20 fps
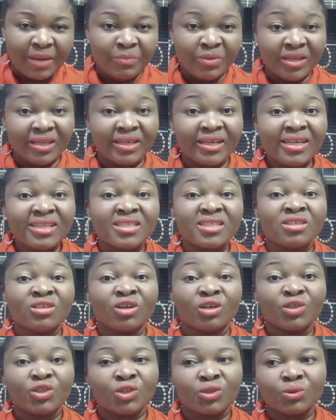I've been
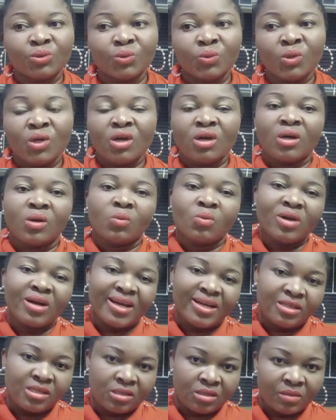eating also when
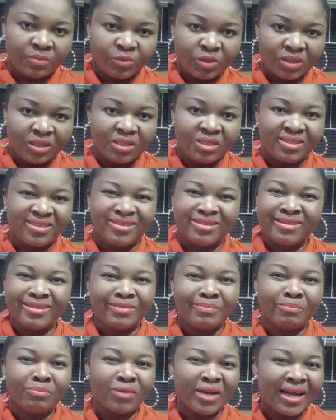I stopped eating
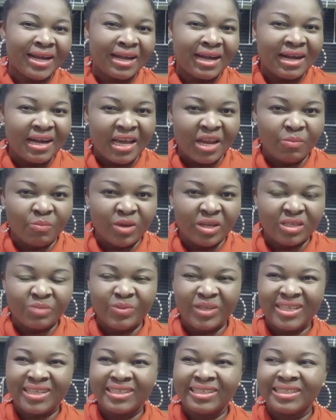the black-eyed beans,
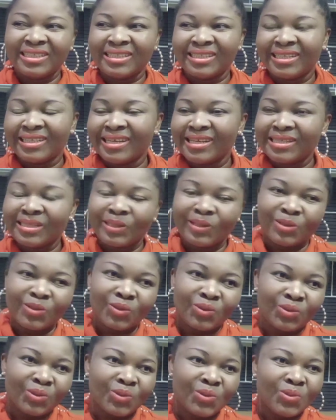because it takes
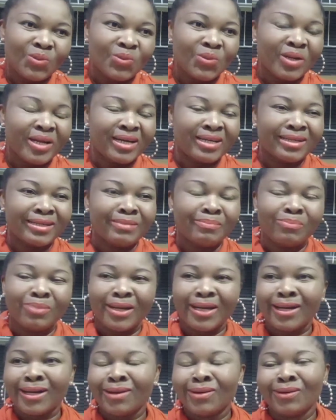long to cook, and the
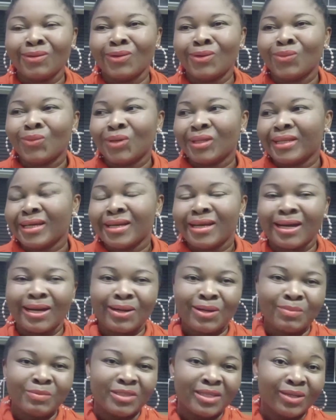black color water
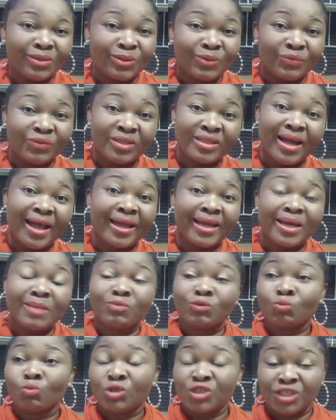that comes out of it, I
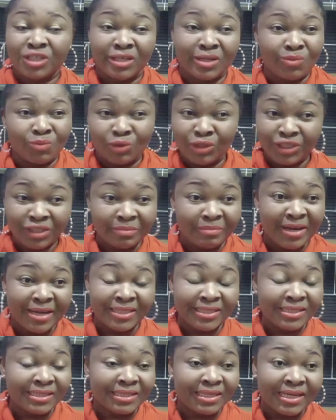kept washing and washing.
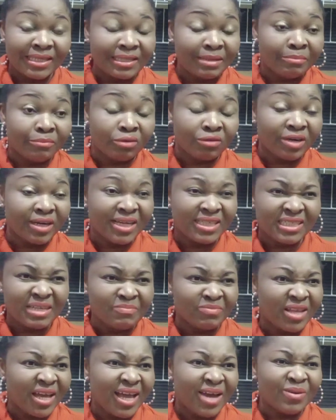My sisters and brothers,
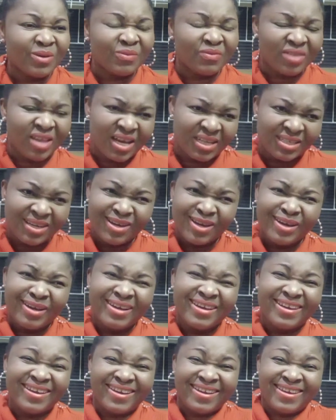I'm tired of
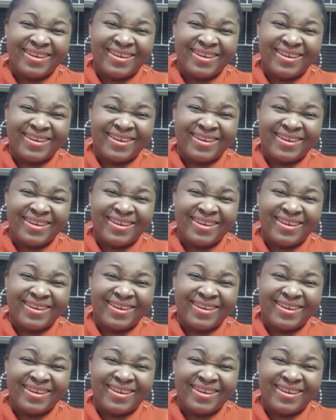that.